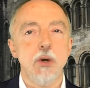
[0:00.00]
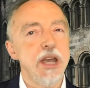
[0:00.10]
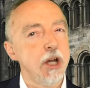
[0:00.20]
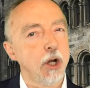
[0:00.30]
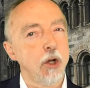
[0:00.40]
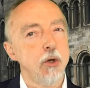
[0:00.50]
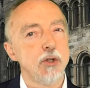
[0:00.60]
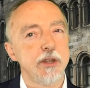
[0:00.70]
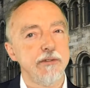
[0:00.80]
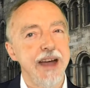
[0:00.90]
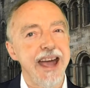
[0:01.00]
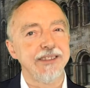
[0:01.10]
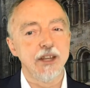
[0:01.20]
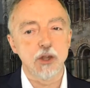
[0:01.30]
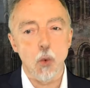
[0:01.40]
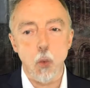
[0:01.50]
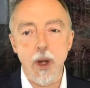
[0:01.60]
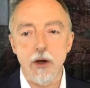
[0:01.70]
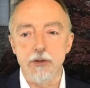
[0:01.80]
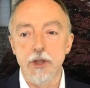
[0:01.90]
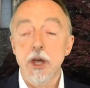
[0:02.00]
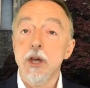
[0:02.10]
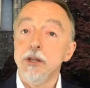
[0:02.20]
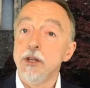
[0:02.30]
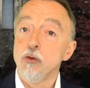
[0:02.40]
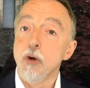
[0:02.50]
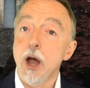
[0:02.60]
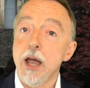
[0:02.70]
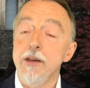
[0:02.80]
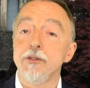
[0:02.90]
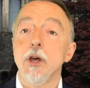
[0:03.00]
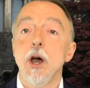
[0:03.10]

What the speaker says: includes the fact that the wealth derived